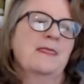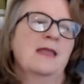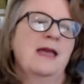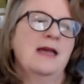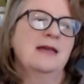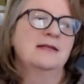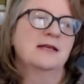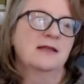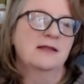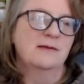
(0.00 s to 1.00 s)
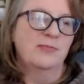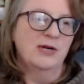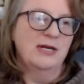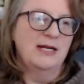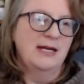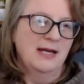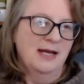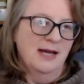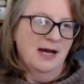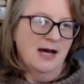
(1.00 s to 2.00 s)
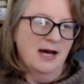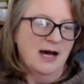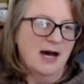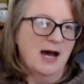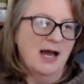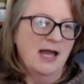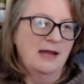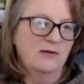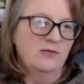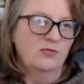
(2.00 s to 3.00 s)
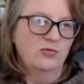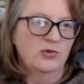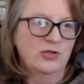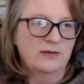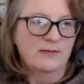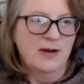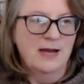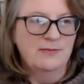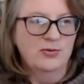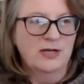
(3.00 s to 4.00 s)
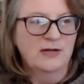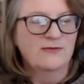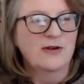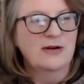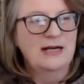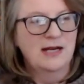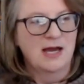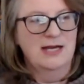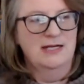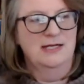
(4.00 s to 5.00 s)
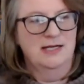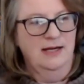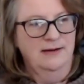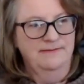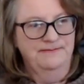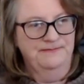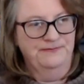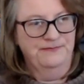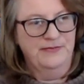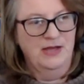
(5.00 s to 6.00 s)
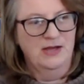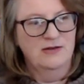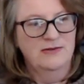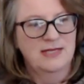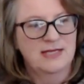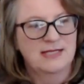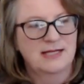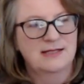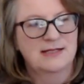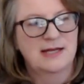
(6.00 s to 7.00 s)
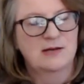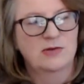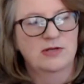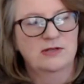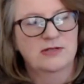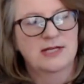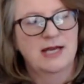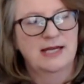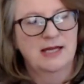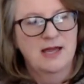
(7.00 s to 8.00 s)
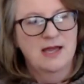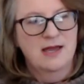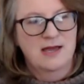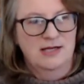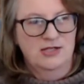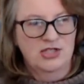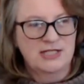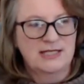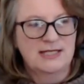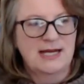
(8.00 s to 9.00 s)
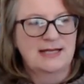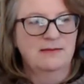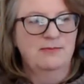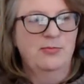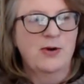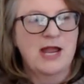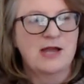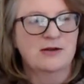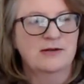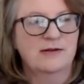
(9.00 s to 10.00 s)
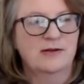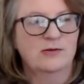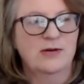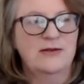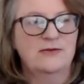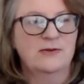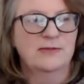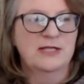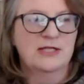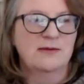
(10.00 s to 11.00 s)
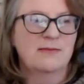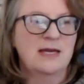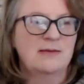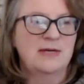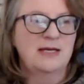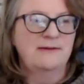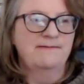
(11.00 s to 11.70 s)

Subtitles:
and the body, I wouldn't mind putting a very light dye over this and seeing what it looks like, just to take the brown away from it. So maybe,